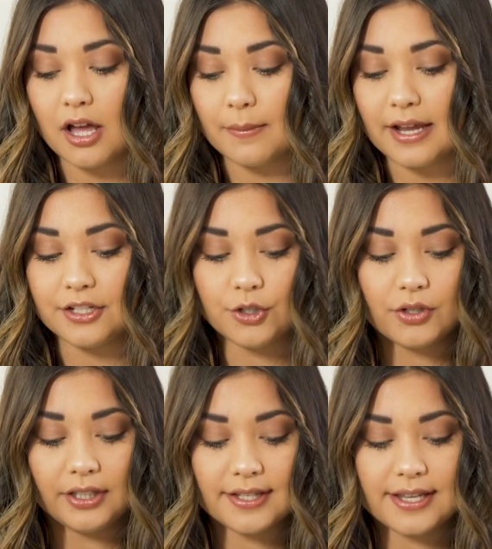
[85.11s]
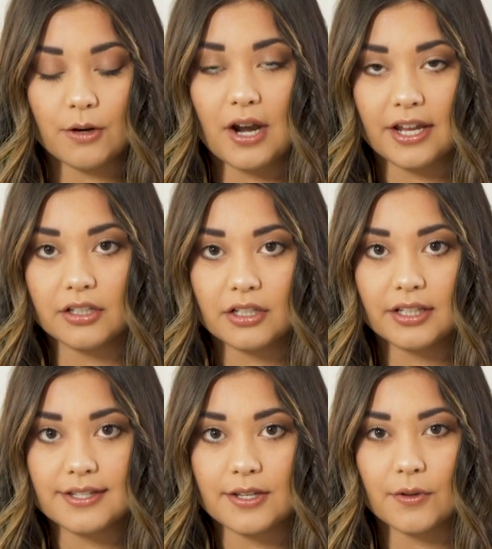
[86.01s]
I do clean this out
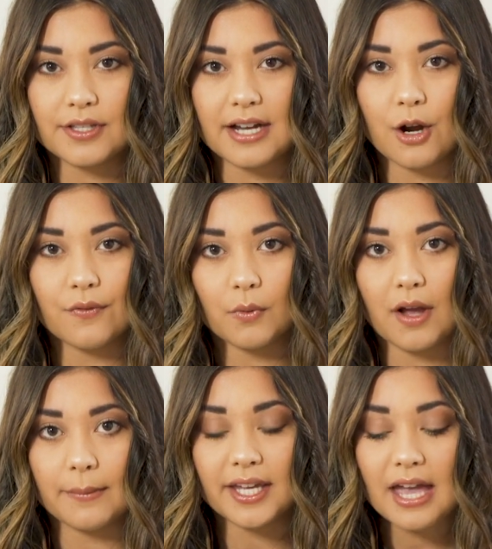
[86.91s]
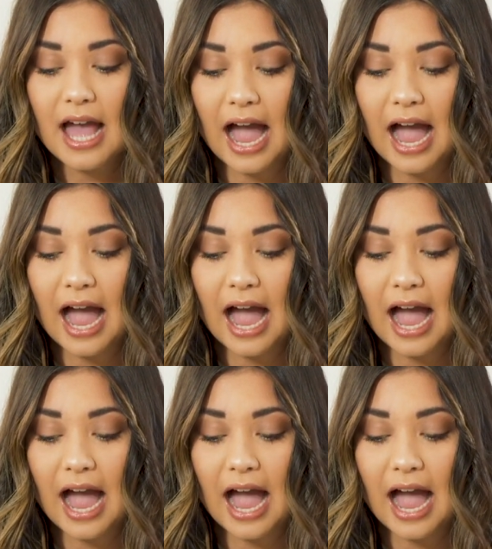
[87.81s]
regularly, so it's not overwhelming.